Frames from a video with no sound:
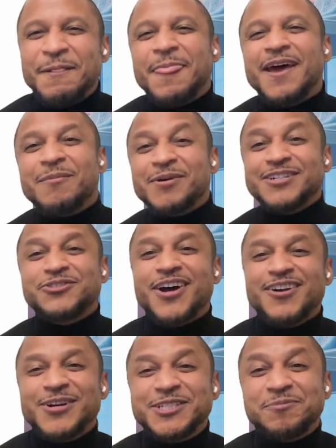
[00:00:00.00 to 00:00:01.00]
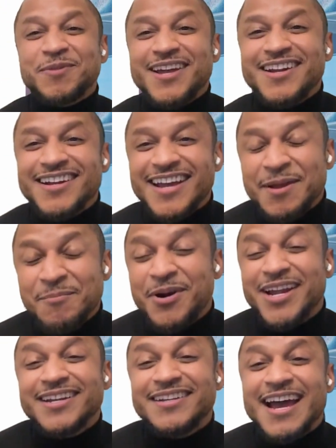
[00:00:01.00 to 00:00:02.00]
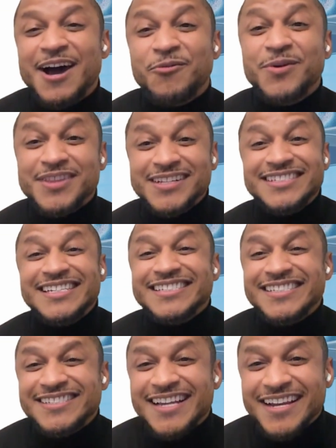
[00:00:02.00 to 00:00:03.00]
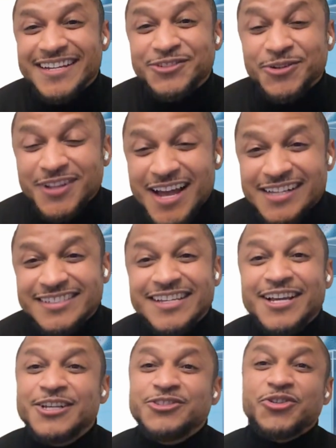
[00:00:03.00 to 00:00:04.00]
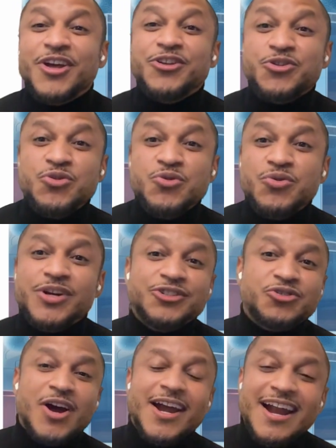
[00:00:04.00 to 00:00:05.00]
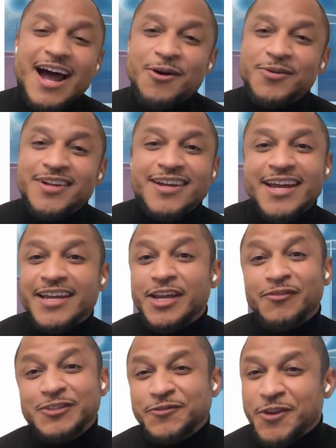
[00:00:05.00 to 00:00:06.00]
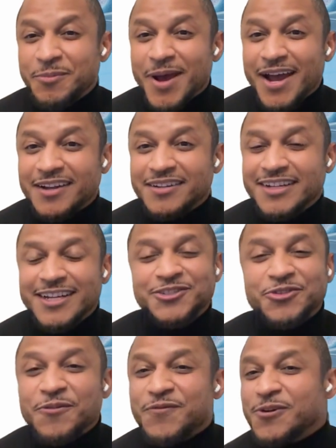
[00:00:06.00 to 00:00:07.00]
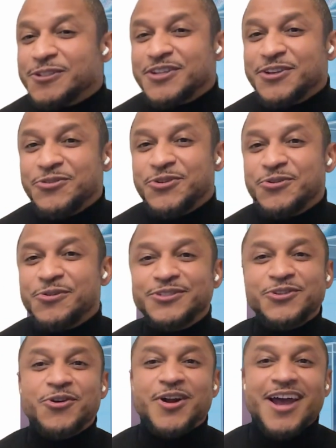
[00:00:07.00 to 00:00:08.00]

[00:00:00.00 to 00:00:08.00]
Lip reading: And I'm gonna try to explain it and break it down within 60 seconds or less so that you can try it out and give us feedback. So the first thing you do is you go to